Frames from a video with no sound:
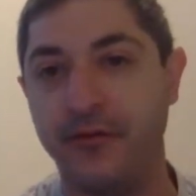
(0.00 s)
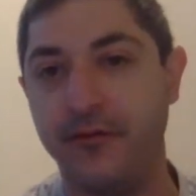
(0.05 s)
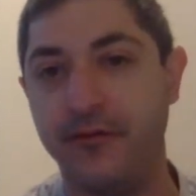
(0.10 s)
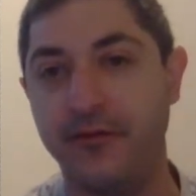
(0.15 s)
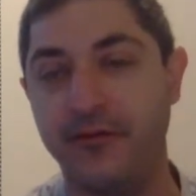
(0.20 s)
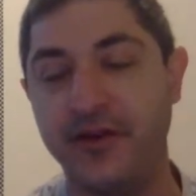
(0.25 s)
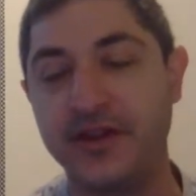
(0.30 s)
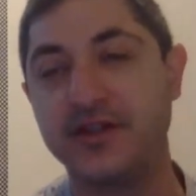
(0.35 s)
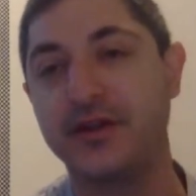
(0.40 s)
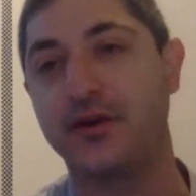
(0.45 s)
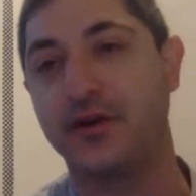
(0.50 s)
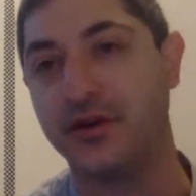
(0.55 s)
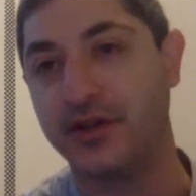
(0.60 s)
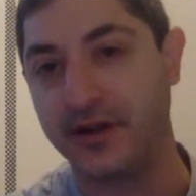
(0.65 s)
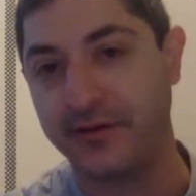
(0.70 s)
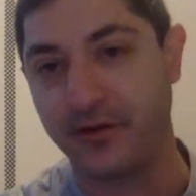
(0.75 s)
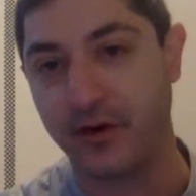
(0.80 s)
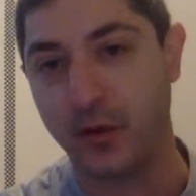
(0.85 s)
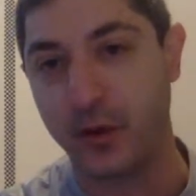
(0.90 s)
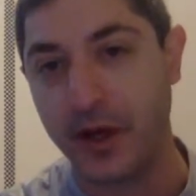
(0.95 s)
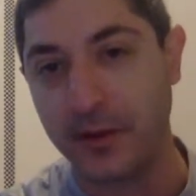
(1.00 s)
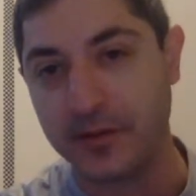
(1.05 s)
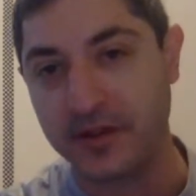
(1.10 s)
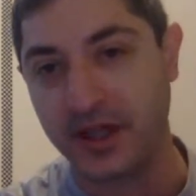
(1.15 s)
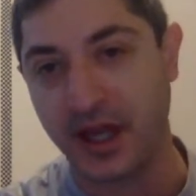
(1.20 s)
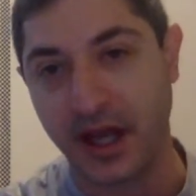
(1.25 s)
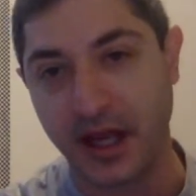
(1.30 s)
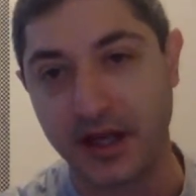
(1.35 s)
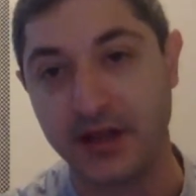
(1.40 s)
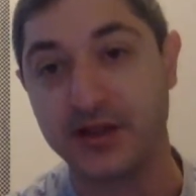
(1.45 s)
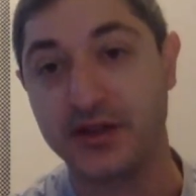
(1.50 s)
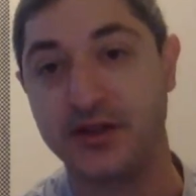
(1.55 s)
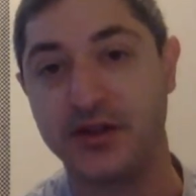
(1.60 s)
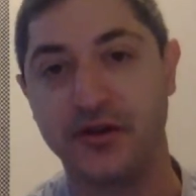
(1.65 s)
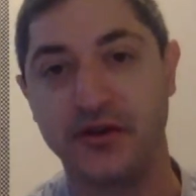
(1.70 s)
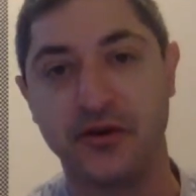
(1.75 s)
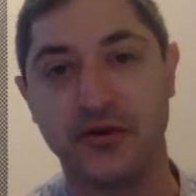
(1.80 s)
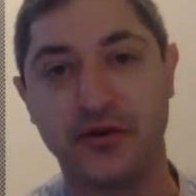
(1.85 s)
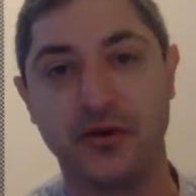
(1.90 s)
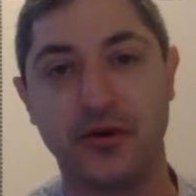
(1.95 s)
visitors of your website
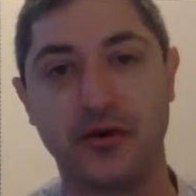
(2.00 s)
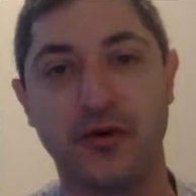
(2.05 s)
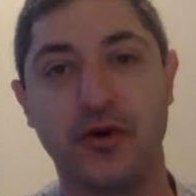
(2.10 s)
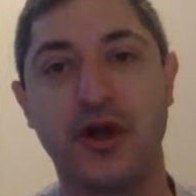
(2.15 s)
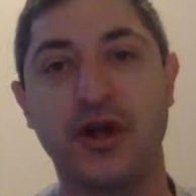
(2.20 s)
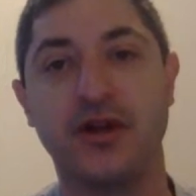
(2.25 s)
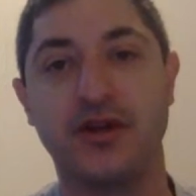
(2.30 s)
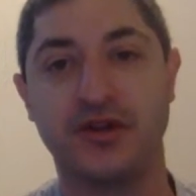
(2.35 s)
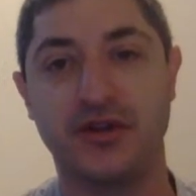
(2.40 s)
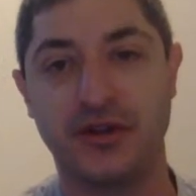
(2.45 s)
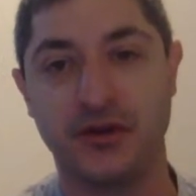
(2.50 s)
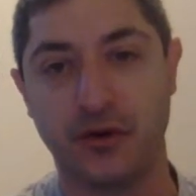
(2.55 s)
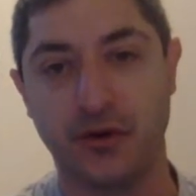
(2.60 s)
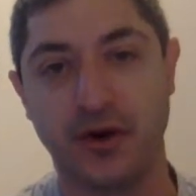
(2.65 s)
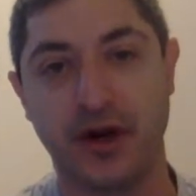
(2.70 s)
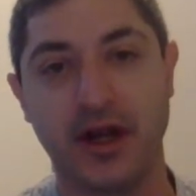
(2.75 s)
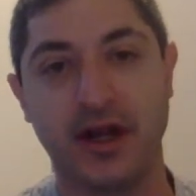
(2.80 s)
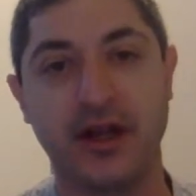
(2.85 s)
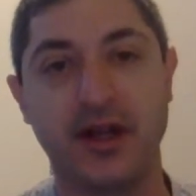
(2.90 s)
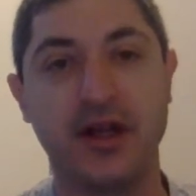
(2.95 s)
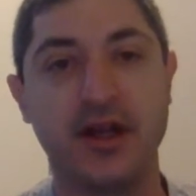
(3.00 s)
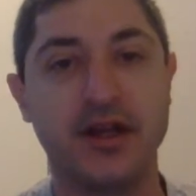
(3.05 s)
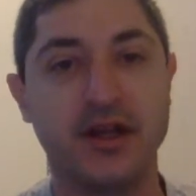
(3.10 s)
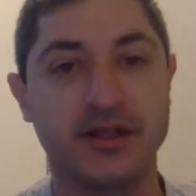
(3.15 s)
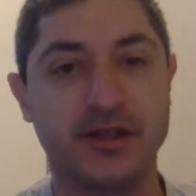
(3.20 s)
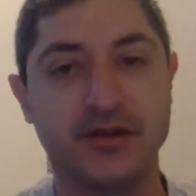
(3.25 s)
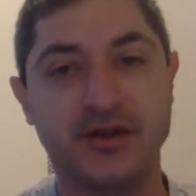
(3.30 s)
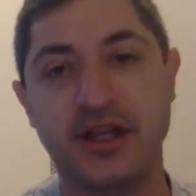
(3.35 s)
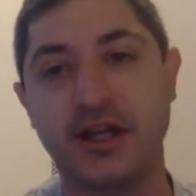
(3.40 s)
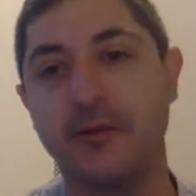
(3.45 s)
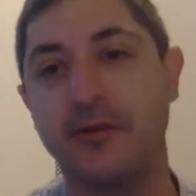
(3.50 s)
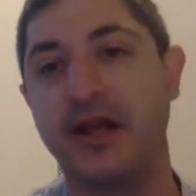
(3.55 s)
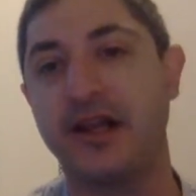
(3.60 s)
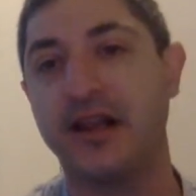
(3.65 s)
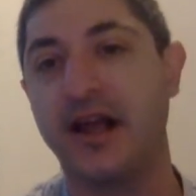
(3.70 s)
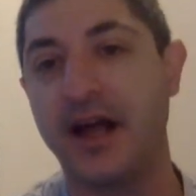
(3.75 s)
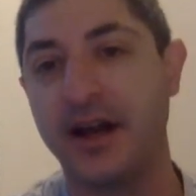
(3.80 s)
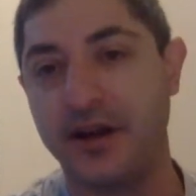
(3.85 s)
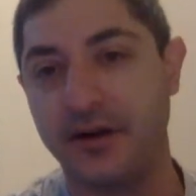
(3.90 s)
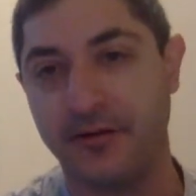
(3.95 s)
to store it. So there's going to be a
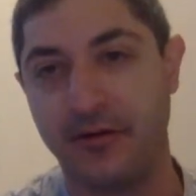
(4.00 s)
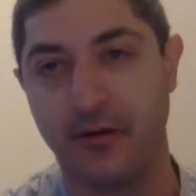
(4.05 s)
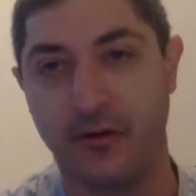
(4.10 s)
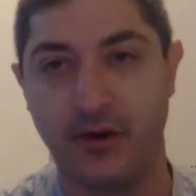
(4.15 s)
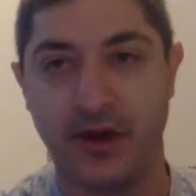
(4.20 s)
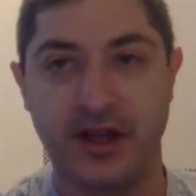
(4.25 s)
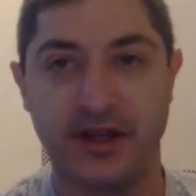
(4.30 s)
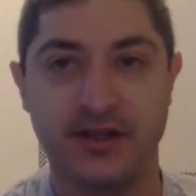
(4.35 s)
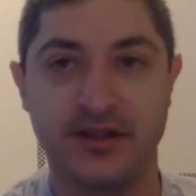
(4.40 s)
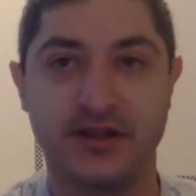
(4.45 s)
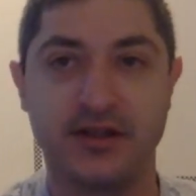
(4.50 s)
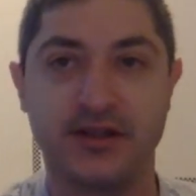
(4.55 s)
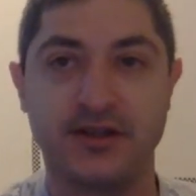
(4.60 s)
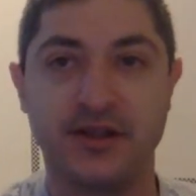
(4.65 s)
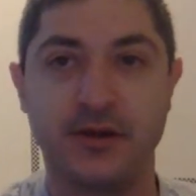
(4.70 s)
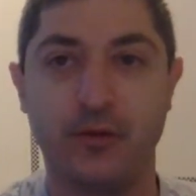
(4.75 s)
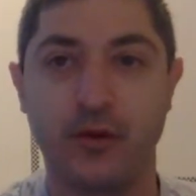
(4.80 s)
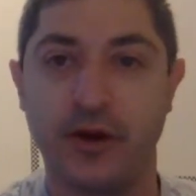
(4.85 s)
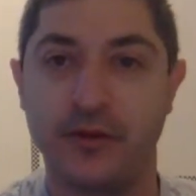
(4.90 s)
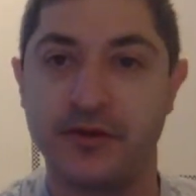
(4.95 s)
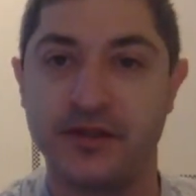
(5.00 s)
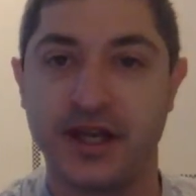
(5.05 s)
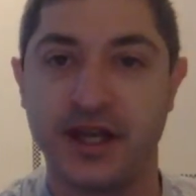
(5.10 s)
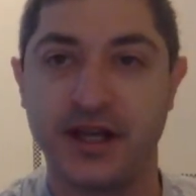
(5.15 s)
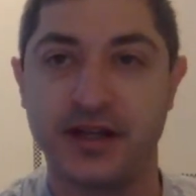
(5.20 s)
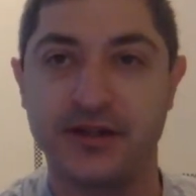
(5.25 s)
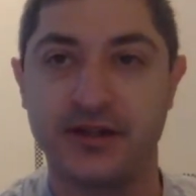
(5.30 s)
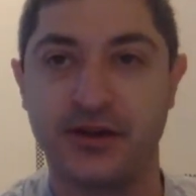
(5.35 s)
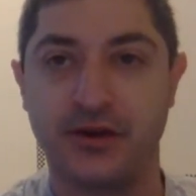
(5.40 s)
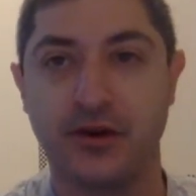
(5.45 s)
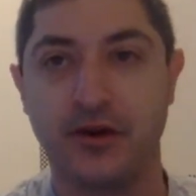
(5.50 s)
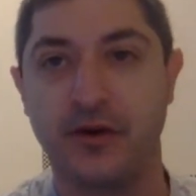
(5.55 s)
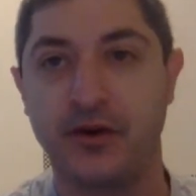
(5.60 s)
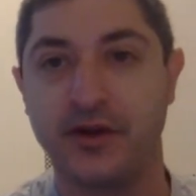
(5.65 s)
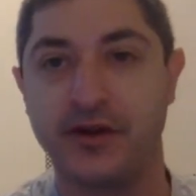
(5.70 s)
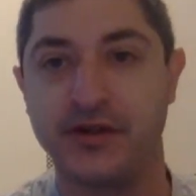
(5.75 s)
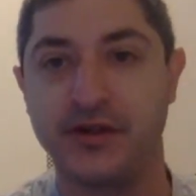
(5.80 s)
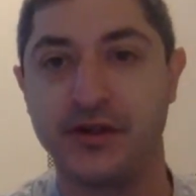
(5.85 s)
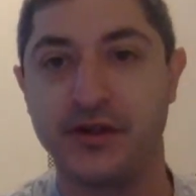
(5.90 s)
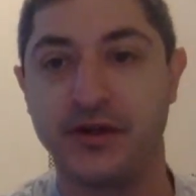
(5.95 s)
lot of different ways. Some websites are
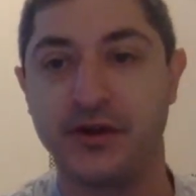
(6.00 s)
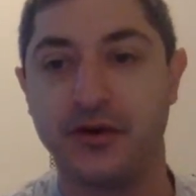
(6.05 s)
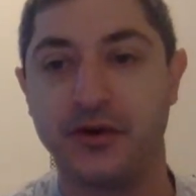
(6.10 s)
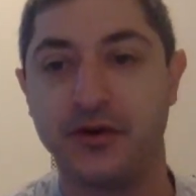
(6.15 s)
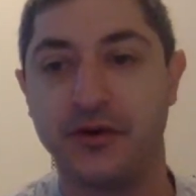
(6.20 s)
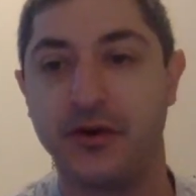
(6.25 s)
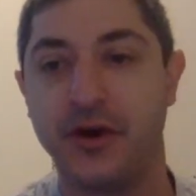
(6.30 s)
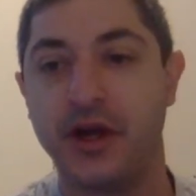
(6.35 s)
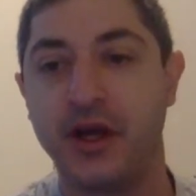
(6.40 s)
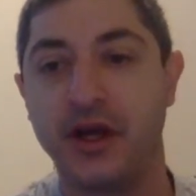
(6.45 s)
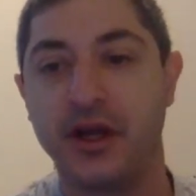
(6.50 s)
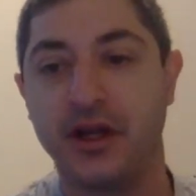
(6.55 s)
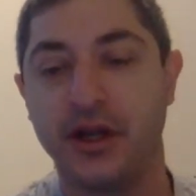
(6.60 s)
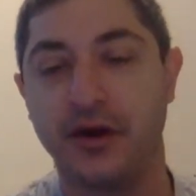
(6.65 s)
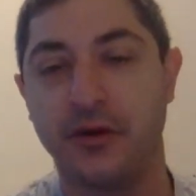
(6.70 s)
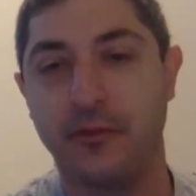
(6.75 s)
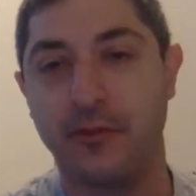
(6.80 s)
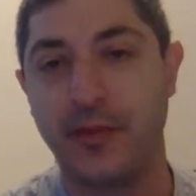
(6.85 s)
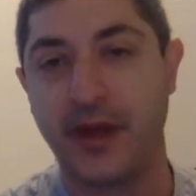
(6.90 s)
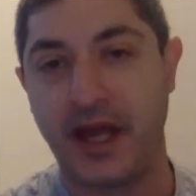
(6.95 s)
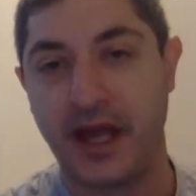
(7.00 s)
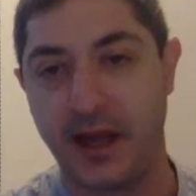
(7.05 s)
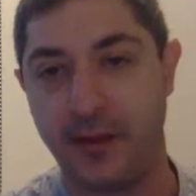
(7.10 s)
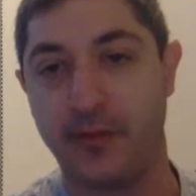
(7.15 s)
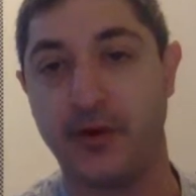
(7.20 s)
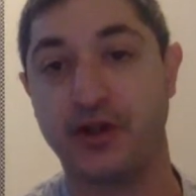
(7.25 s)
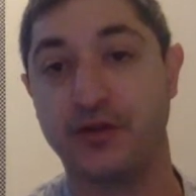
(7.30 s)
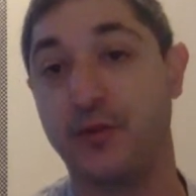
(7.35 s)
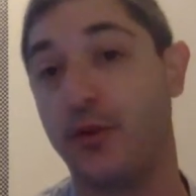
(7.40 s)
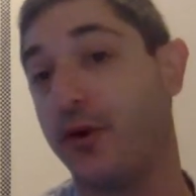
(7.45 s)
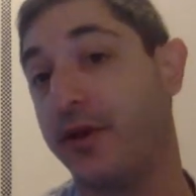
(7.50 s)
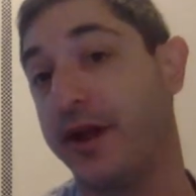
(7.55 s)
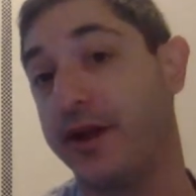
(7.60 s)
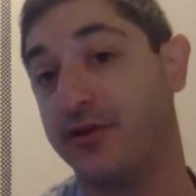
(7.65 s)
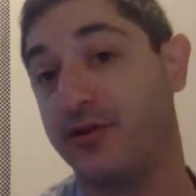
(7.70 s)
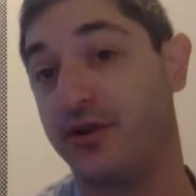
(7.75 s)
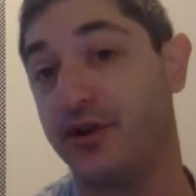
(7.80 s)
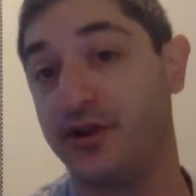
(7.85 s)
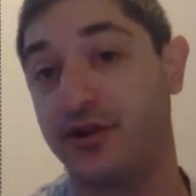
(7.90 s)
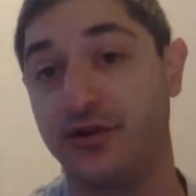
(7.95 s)
going to you know pay much more like
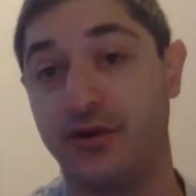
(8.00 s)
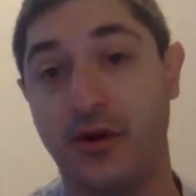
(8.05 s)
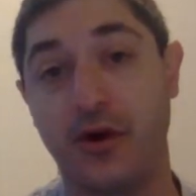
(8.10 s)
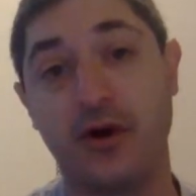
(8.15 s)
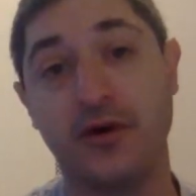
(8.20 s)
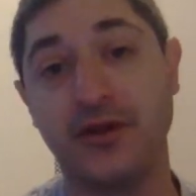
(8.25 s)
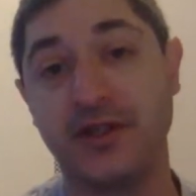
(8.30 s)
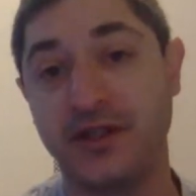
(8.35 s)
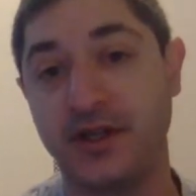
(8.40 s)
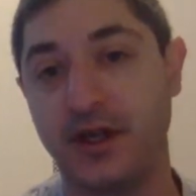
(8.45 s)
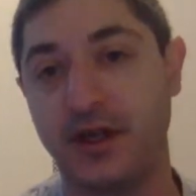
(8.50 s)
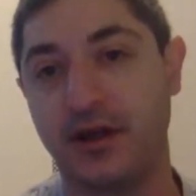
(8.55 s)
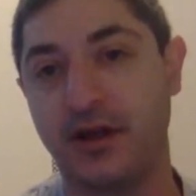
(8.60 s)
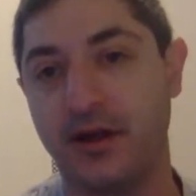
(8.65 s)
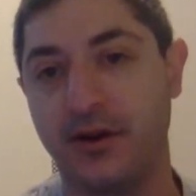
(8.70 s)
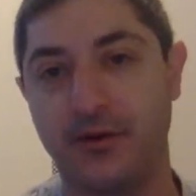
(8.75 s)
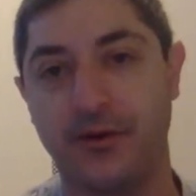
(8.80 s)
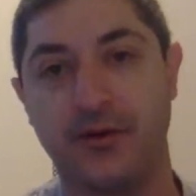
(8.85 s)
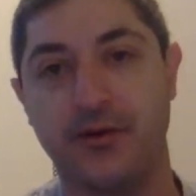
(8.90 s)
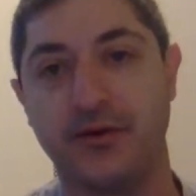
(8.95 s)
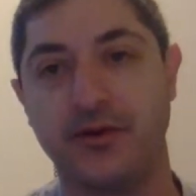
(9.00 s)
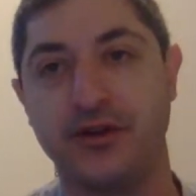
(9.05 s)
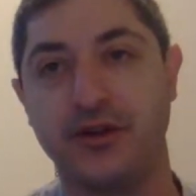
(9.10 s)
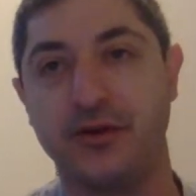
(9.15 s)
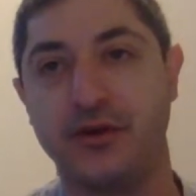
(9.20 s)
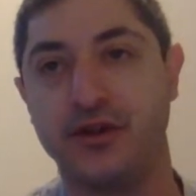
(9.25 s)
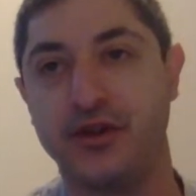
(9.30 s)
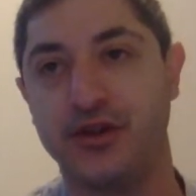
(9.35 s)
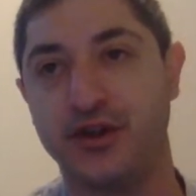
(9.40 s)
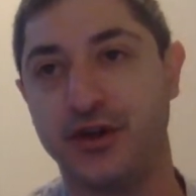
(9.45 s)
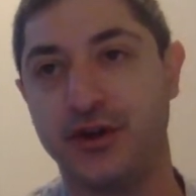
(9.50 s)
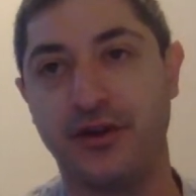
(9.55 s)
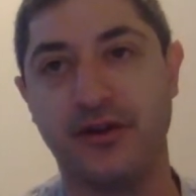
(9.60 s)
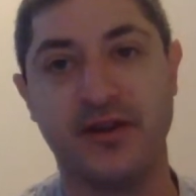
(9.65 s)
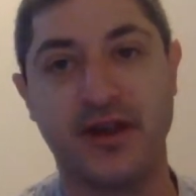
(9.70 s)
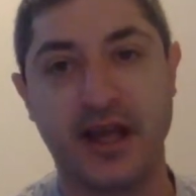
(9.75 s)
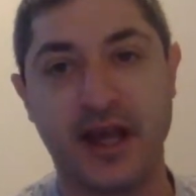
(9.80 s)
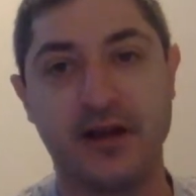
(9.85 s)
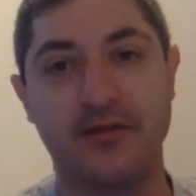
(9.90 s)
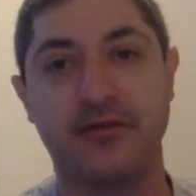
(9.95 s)
traditional hosting in order to ensure that
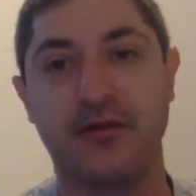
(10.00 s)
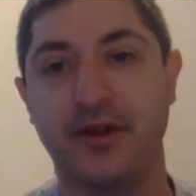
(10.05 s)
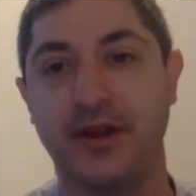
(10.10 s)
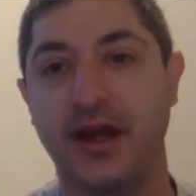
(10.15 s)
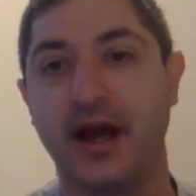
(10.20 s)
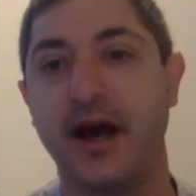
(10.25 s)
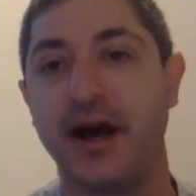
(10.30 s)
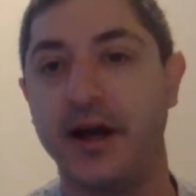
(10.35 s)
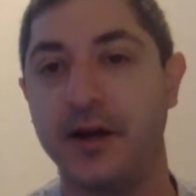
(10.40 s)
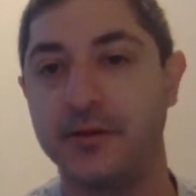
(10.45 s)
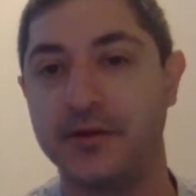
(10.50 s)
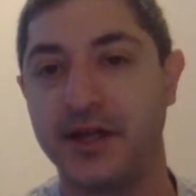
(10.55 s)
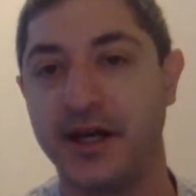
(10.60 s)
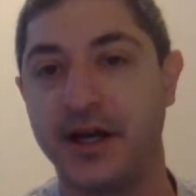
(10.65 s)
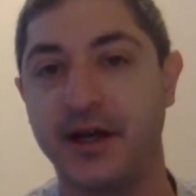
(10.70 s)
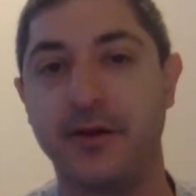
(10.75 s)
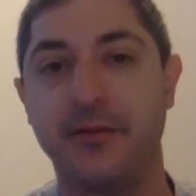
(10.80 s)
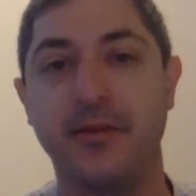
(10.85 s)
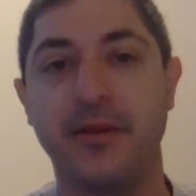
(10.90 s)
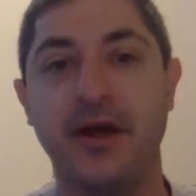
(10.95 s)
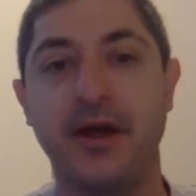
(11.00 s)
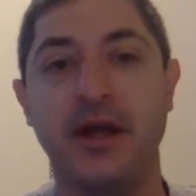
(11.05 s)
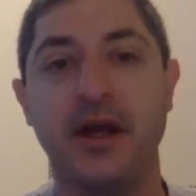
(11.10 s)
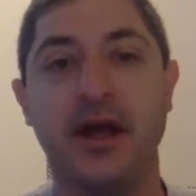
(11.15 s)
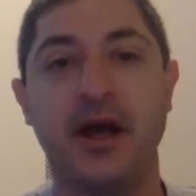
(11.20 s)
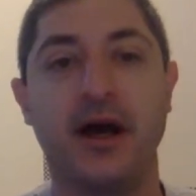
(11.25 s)
they have really high uptime.